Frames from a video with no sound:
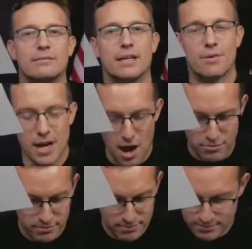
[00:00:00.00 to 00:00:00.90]
Here we
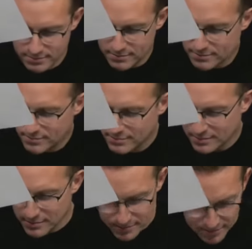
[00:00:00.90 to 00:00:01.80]
go.
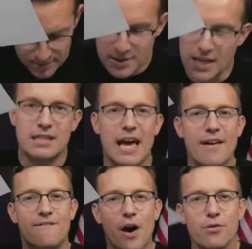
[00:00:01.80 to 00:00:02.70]
Did
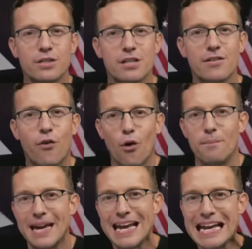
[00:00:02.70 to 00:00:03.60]
they vote
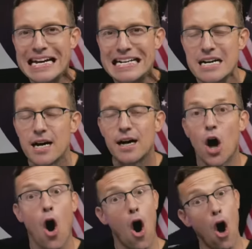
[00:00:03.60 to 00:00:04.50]
for me?
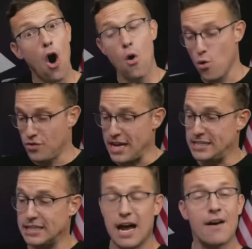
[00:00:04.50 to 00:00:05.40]
Oh, they
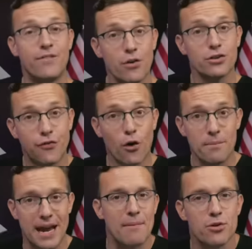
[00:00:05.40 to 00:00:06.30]
did not vote for me.